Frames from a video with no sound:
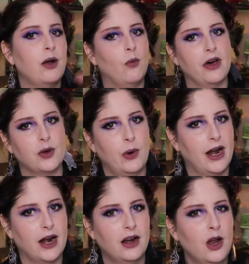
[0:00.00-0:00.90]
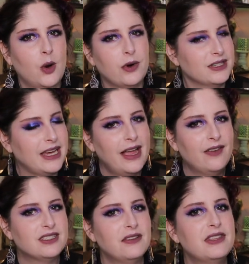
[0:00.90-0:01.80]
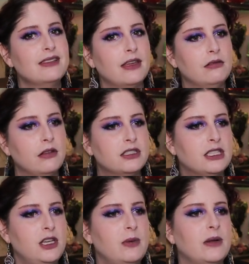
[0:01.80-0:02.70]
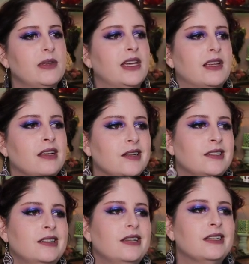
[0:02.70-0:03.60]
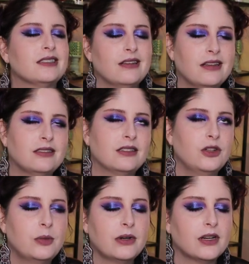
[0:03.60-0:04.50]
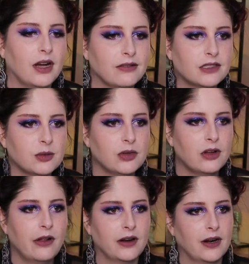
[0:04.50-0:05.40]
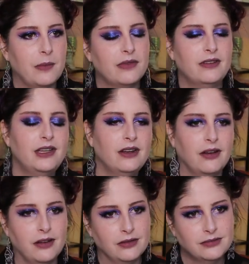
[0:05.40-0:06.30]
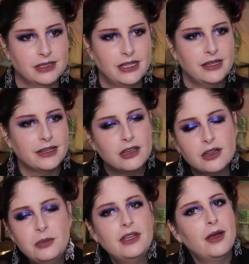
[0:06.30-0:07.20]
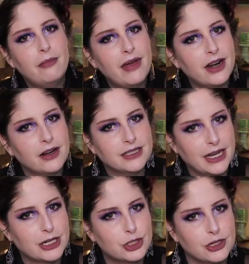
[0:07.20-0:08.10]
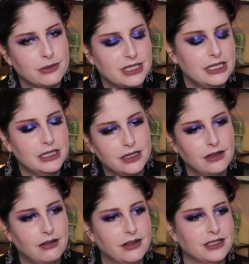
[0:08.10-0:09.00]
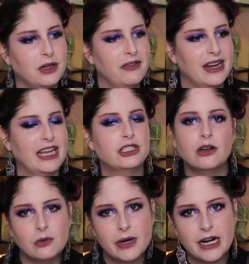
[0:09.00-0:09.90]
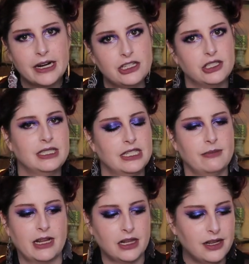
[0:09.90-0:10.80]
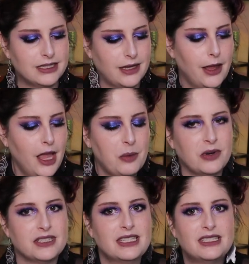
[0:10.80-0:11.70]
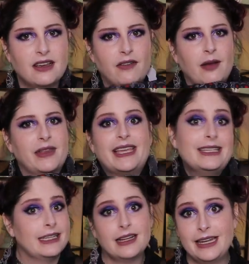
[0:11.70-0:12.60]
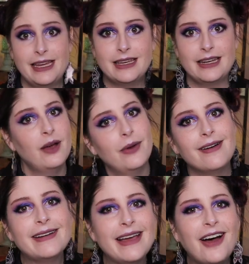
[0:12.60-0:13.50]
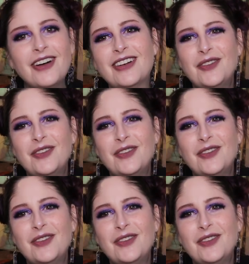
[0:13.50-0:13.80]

I want to wear. Whereas I have stuff that like looks cute, but I'm like, it's not super comfortable, or I'm gonna, you know, could be a better texture material, and so then I don't wear it, it just sits in my closet. Whereas this stuff, I'm like, is it clean? Can I wear it now?